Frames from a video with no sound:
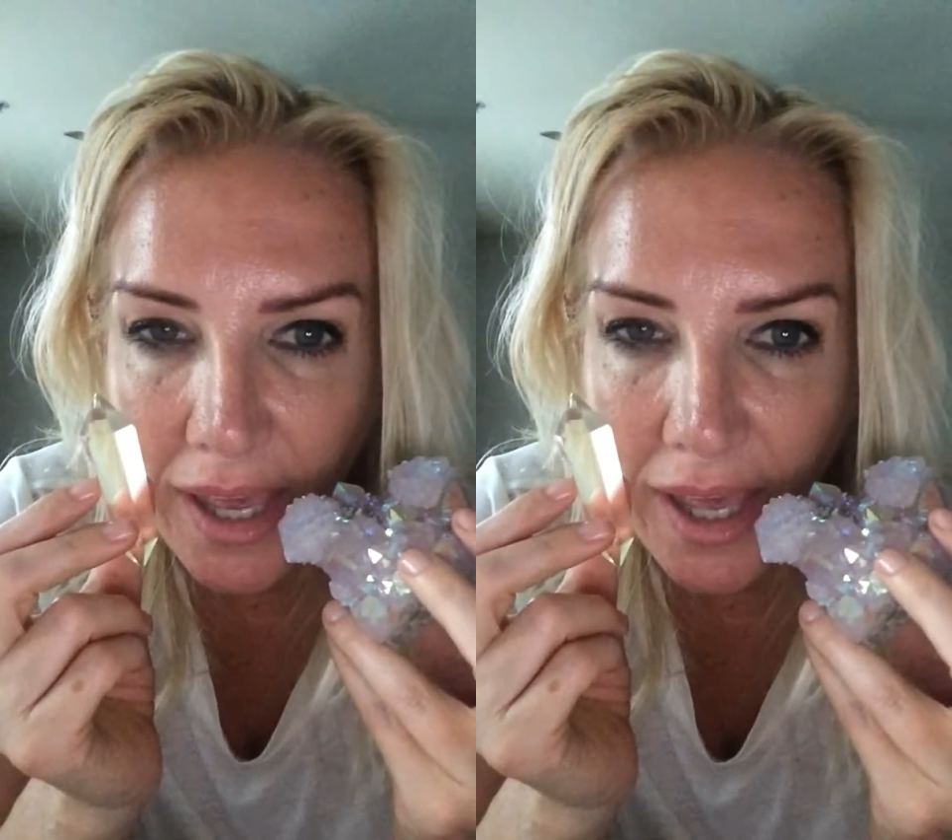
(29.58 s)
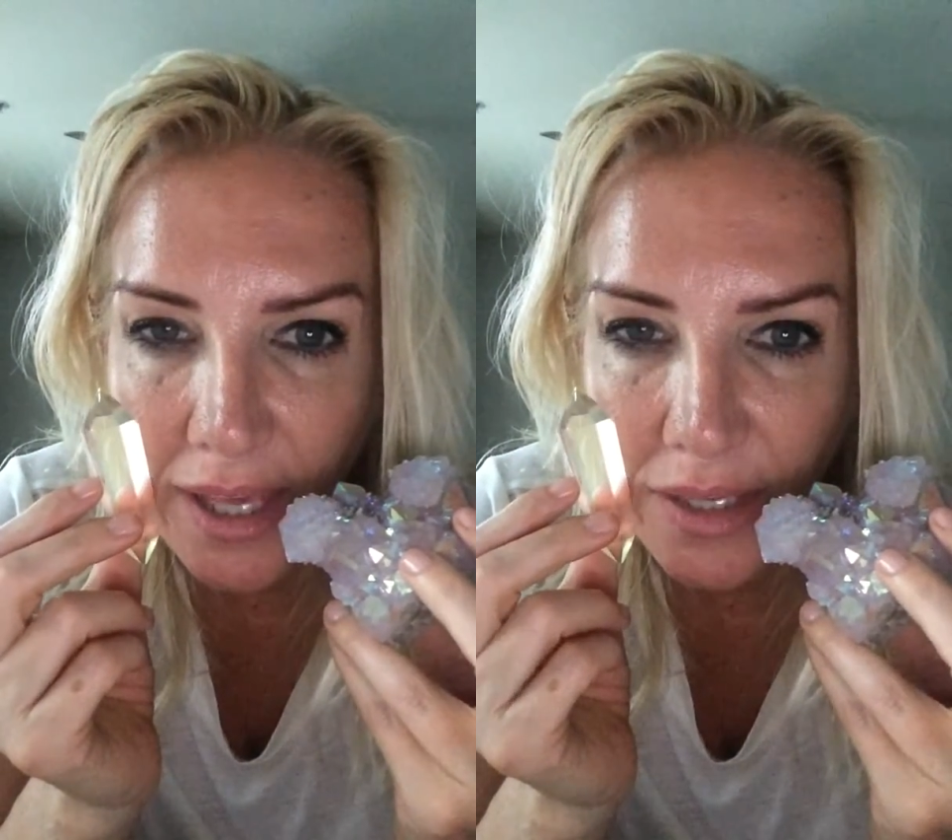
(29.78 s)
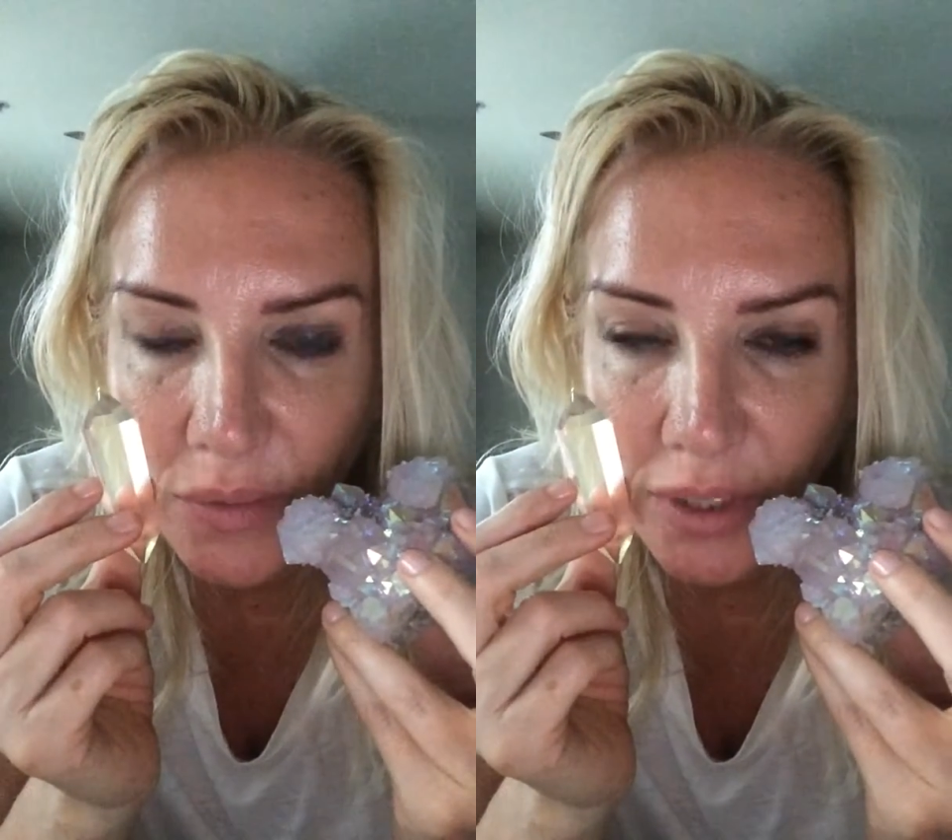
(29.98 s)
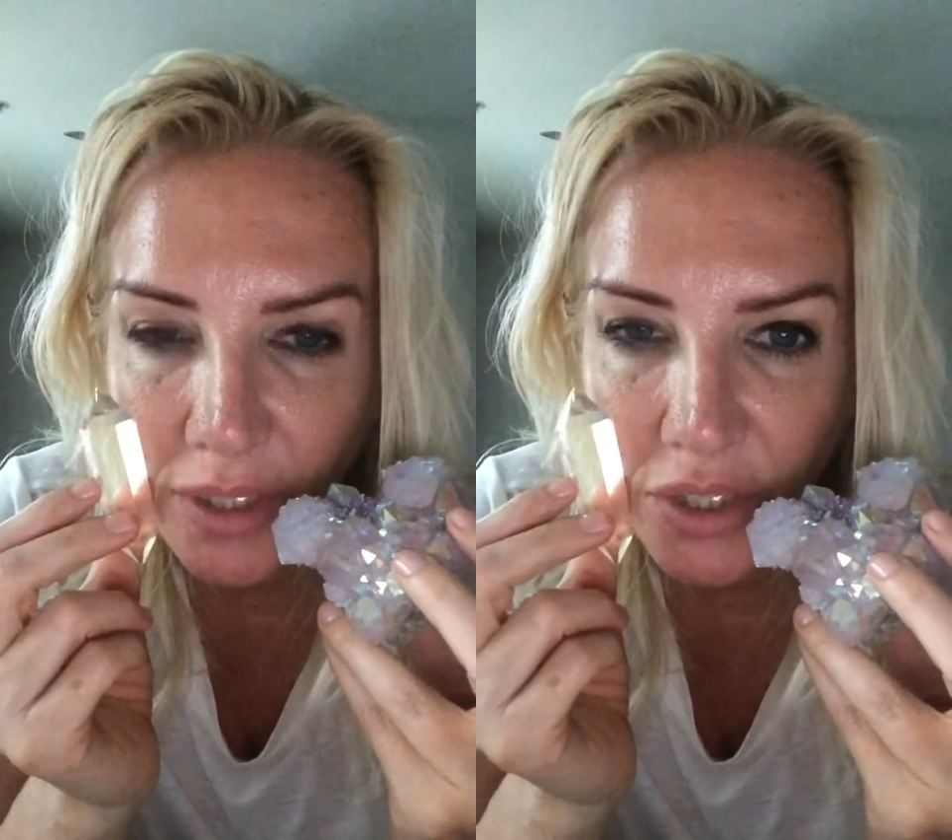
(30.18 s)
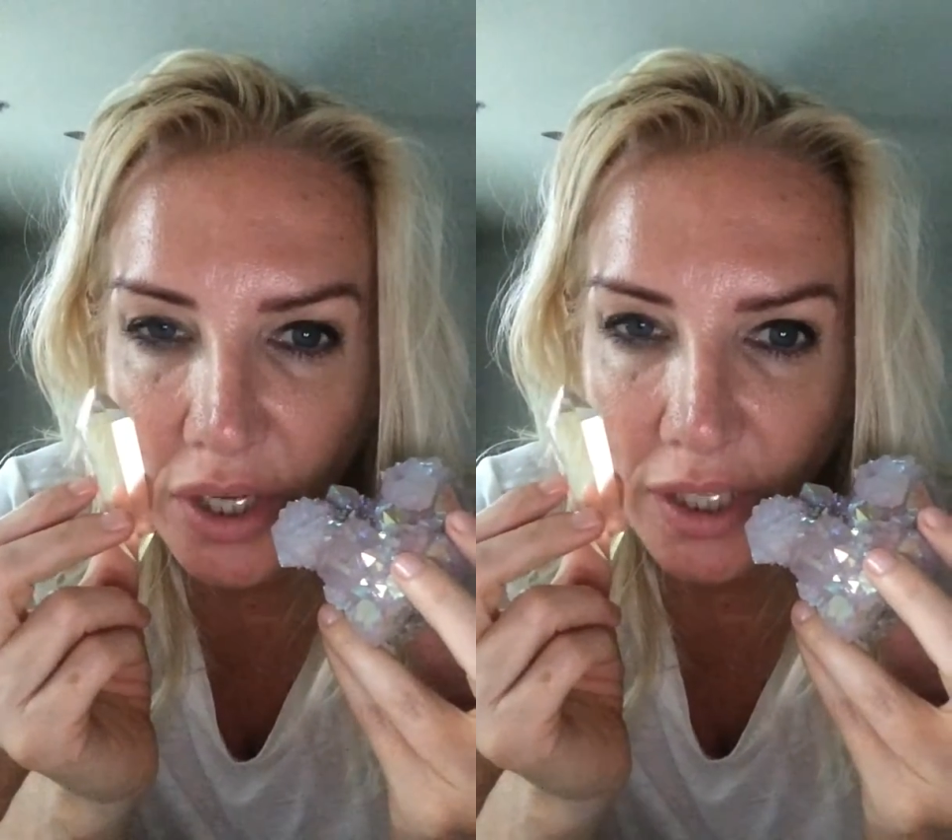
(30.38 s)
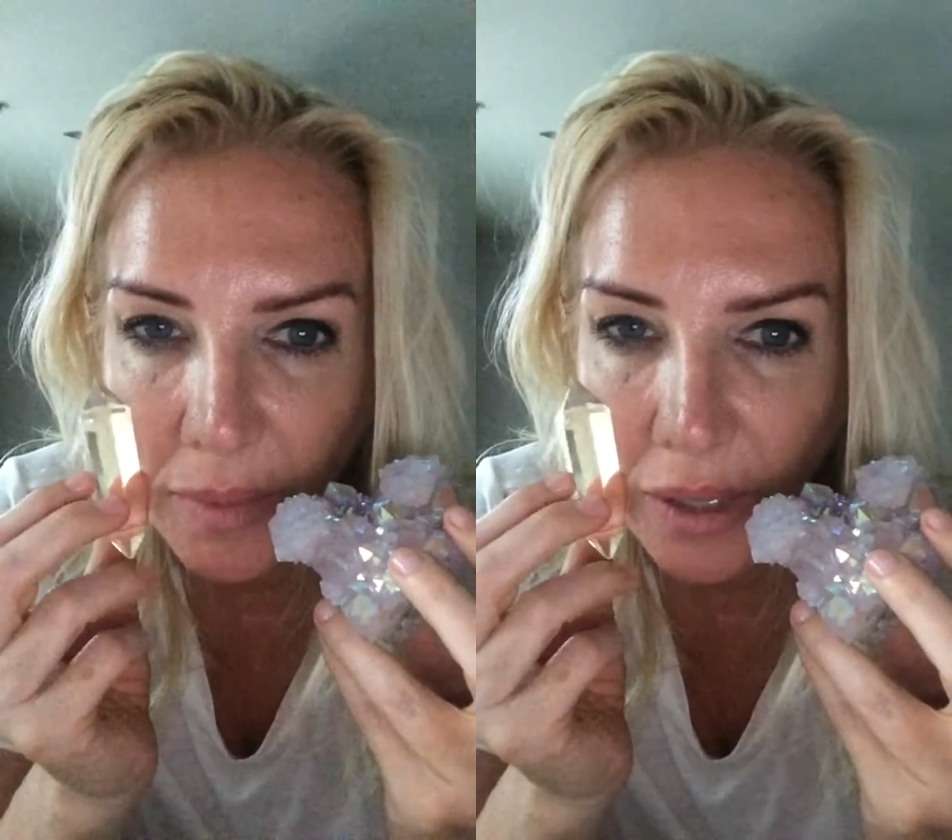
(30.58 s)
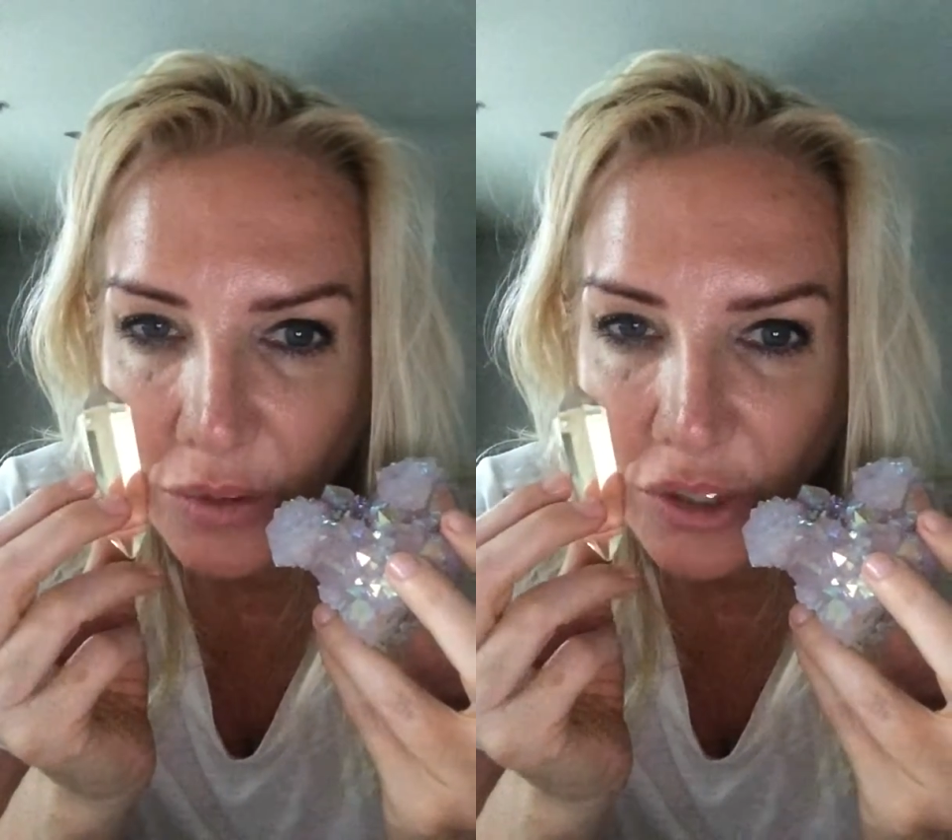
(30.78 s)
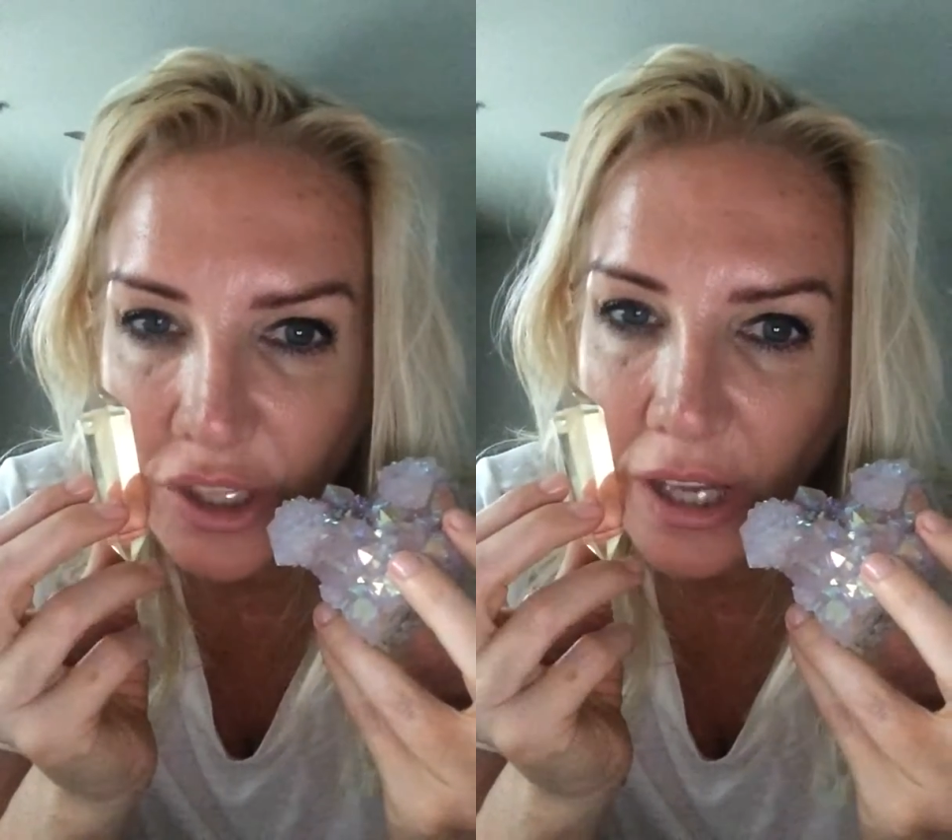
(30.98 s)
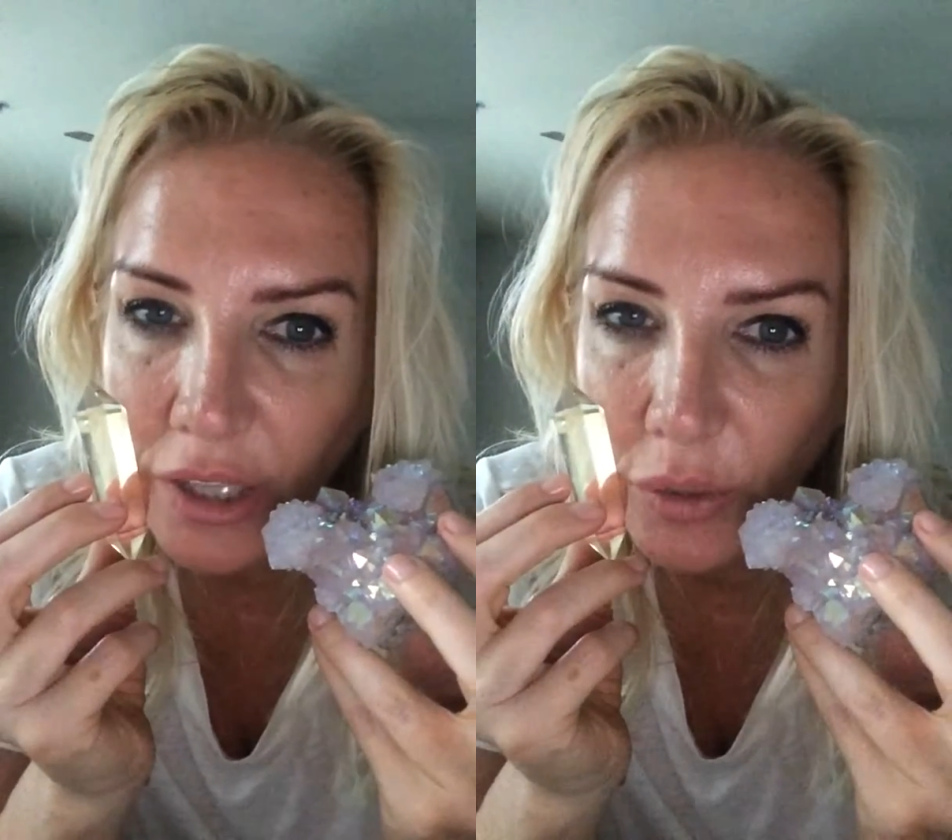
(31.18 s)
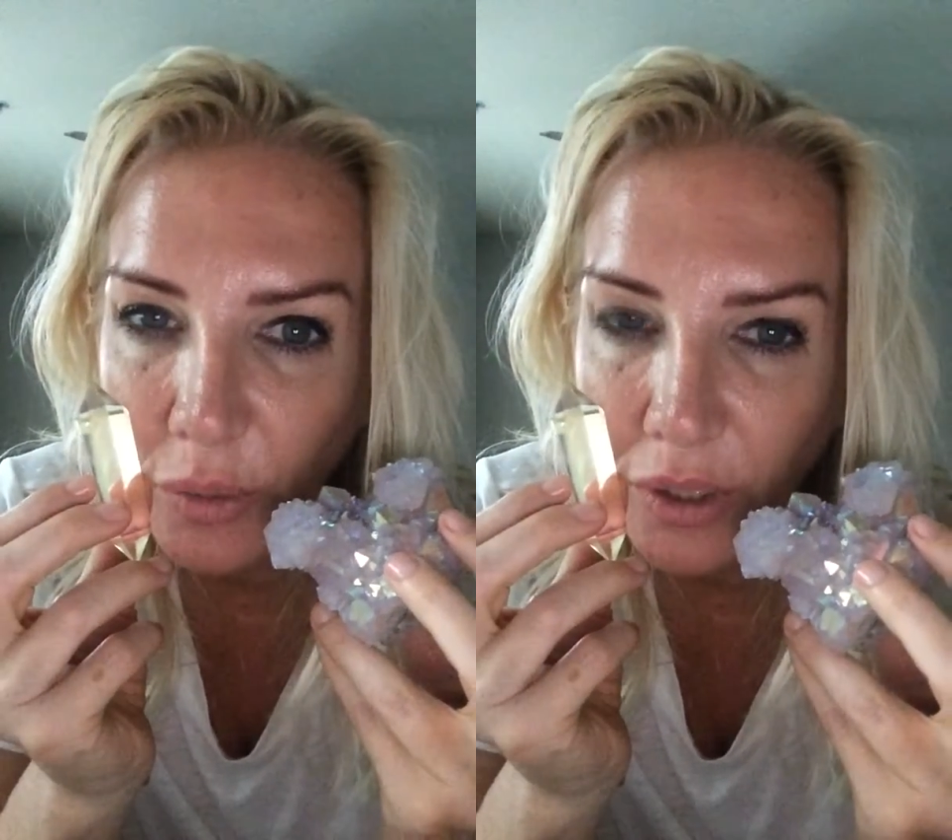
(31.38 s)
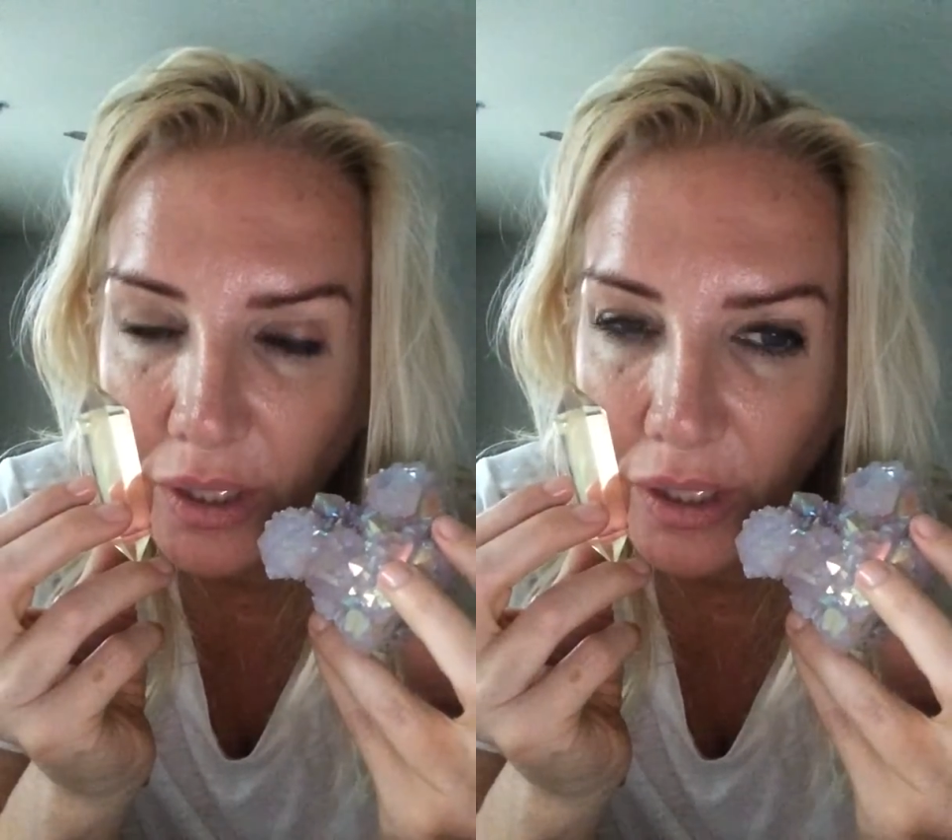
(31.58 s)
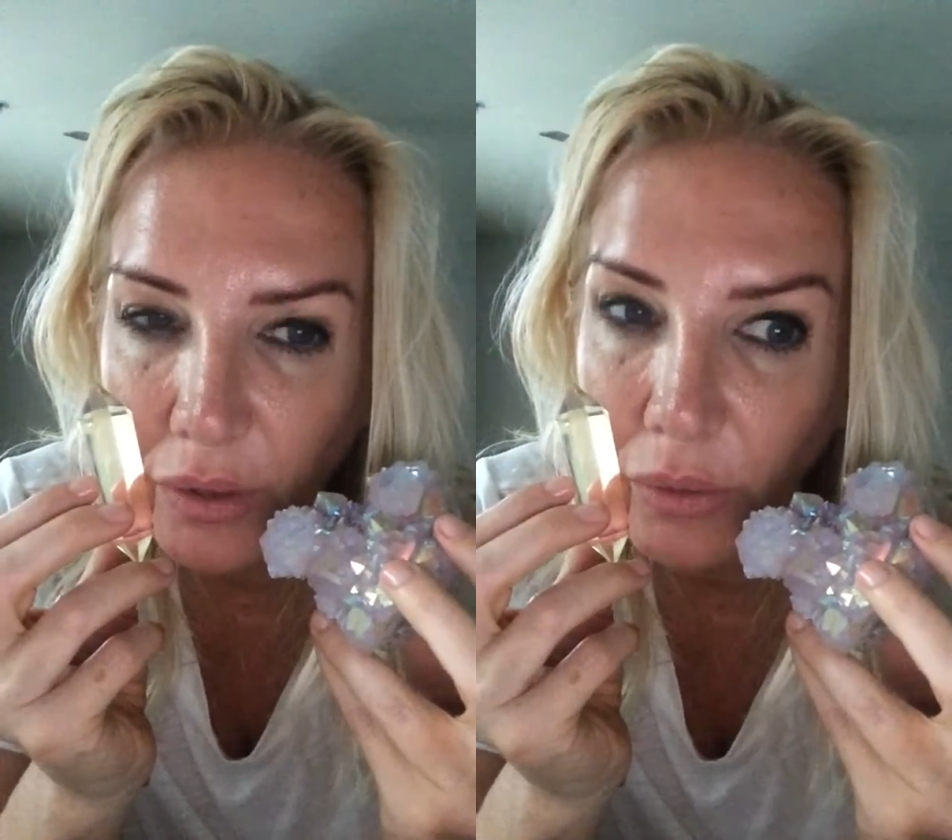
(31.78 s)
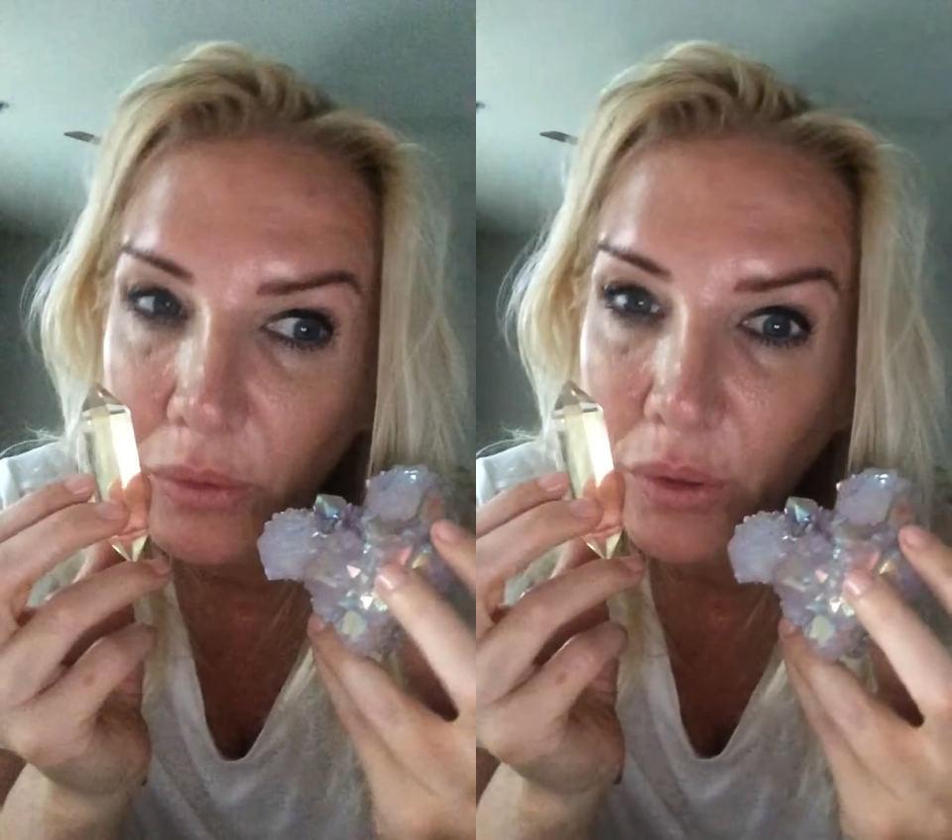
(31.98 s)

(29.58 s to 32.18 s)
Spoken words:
and we're going to talk about shadow work through